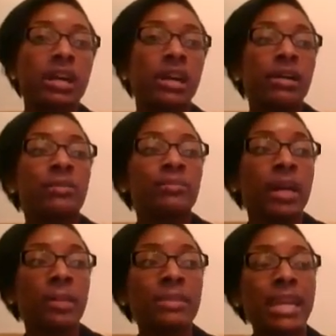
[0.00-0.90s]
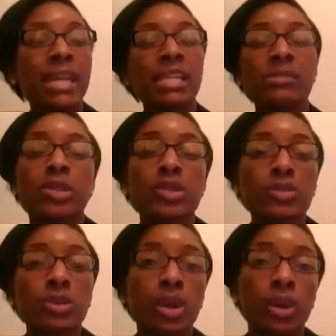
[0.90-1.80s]
obtaining
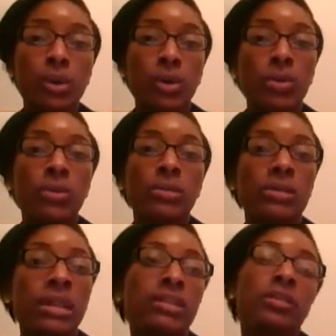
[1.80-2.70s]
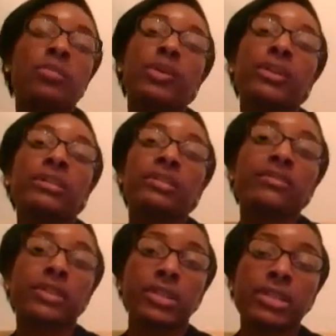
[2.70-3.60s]
mutual goals, and the importance
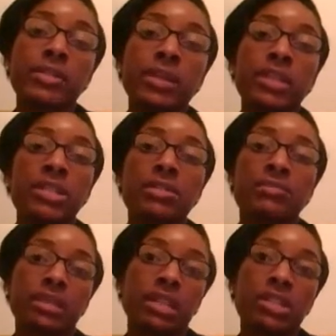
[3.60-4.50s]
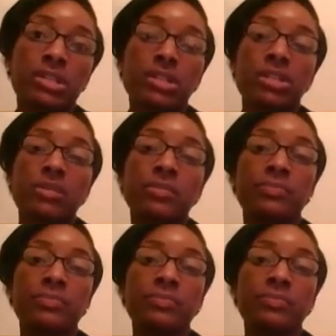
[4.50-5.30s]
of the nurse-patient relationship.